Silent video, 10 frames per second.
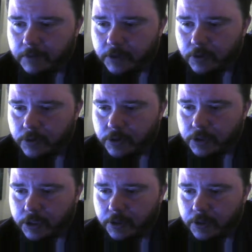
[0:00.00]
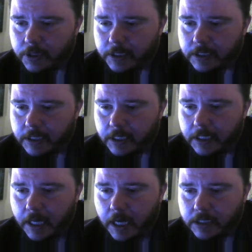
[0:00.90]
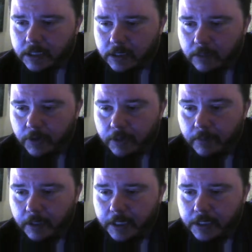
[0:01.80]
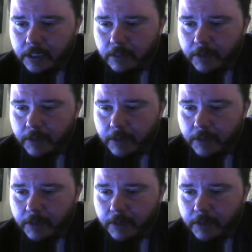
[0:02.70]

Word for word: Social Security and sending cash to someone in Malaysia.